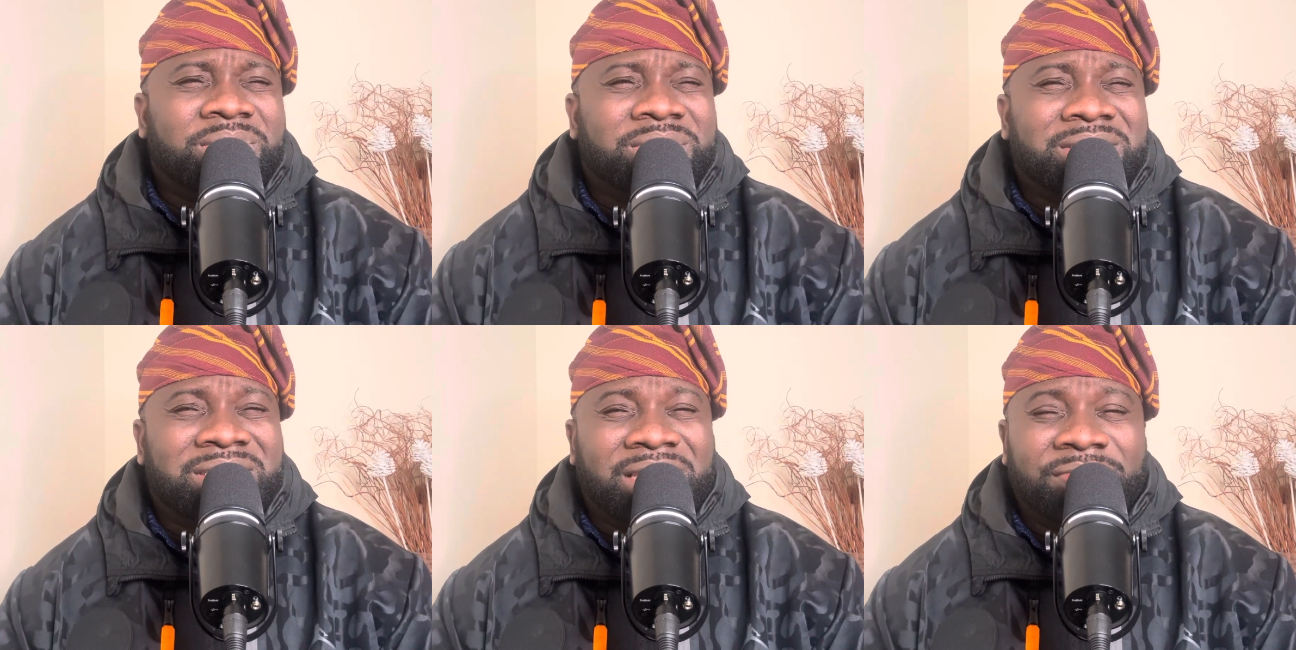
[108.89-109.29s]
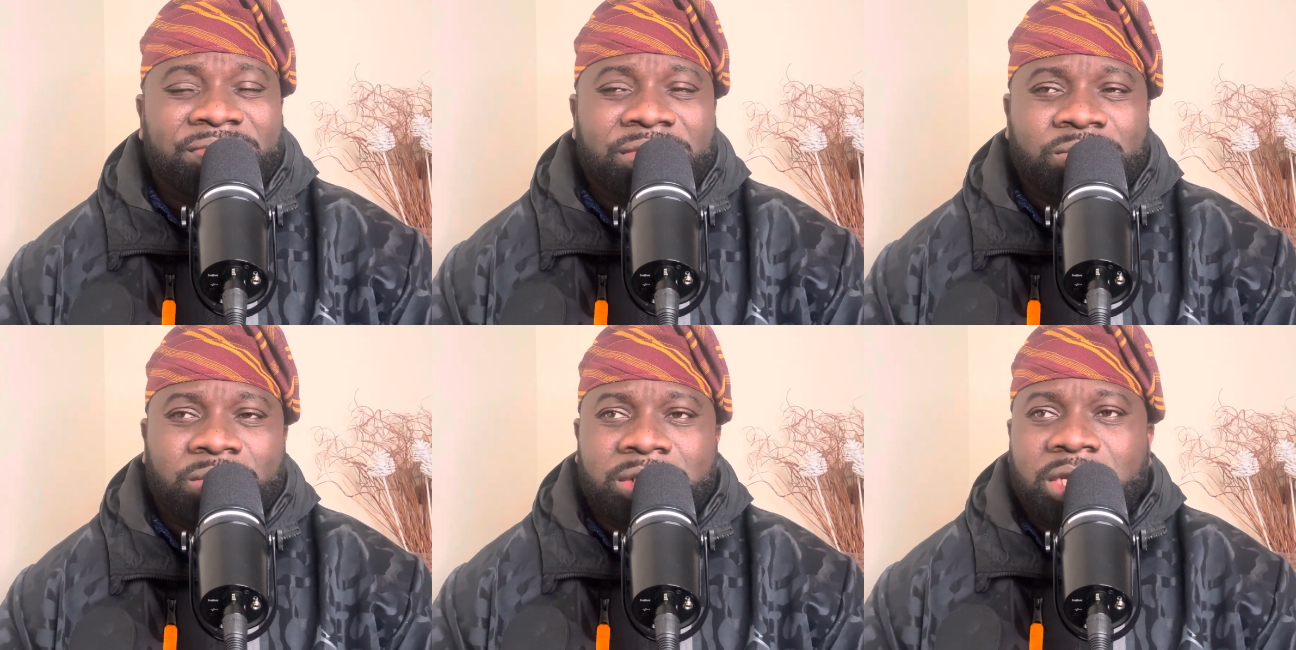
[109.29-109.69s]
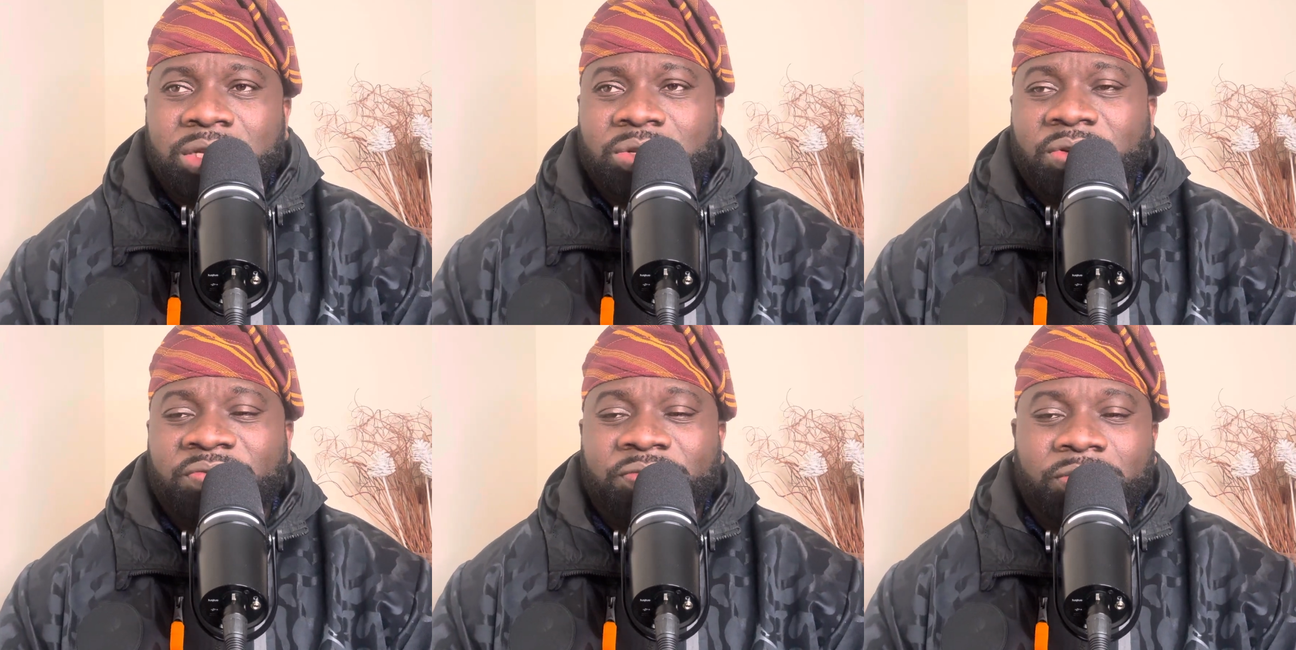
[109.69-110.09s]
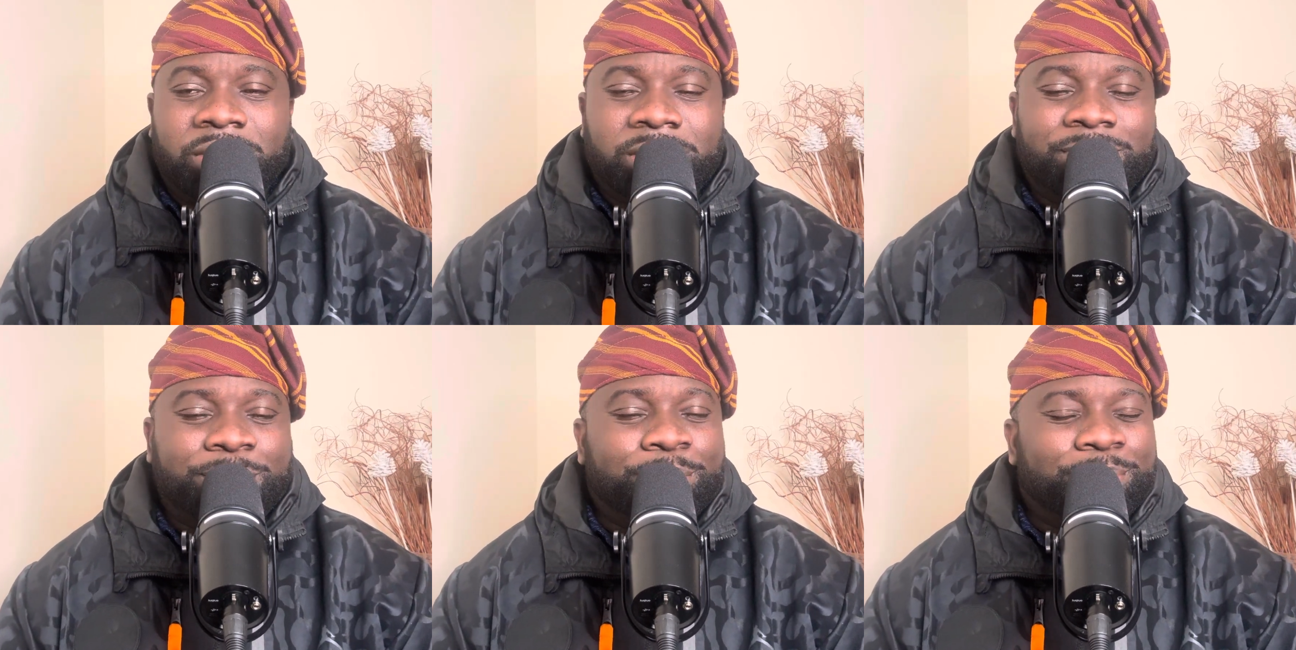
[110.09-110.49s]
Davis was sent off for
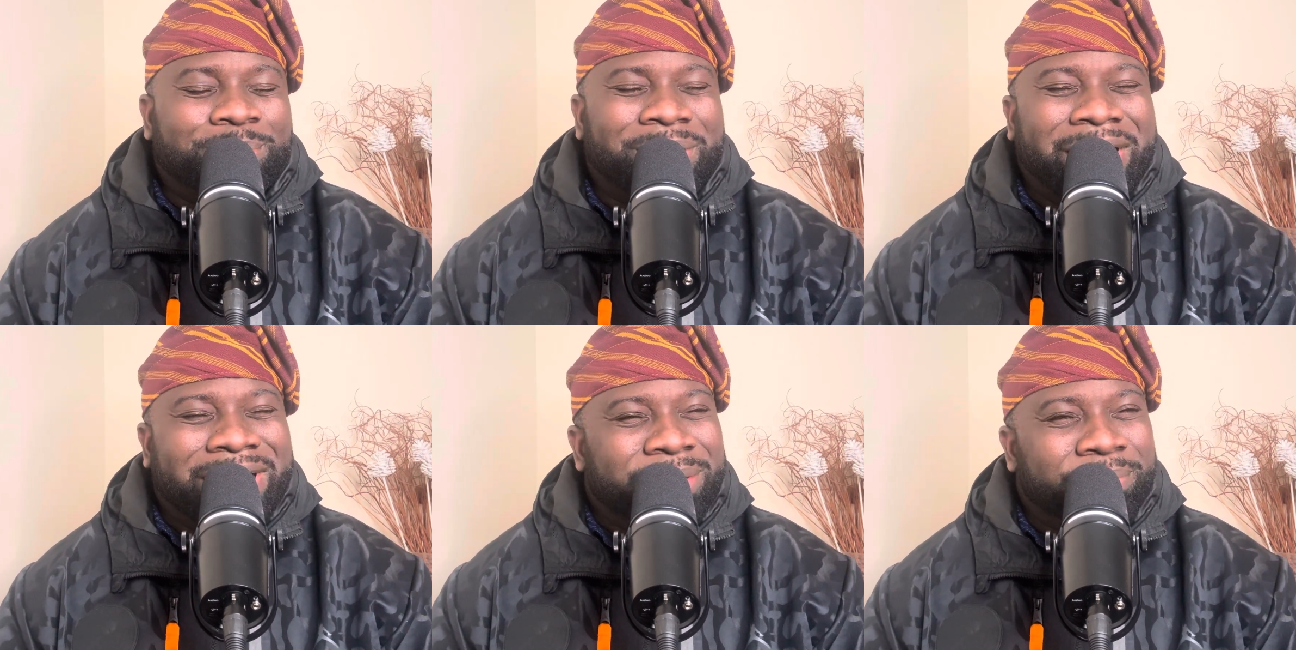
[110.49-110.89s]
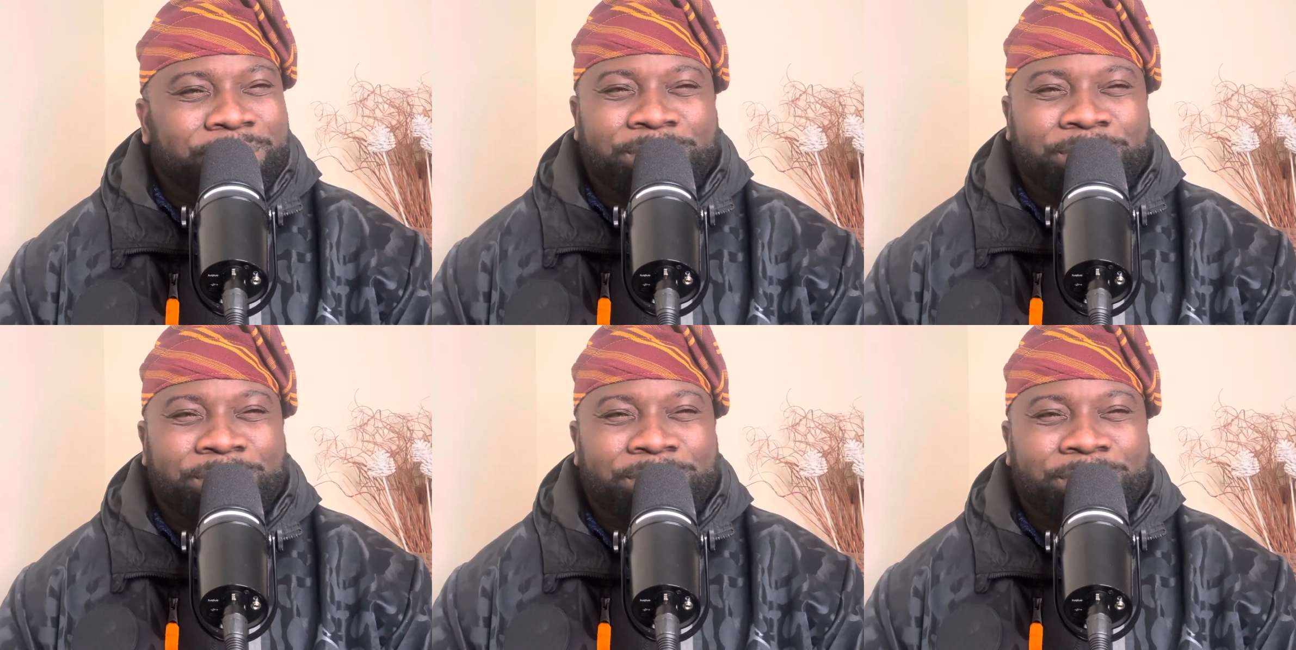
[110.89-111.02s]
a bad,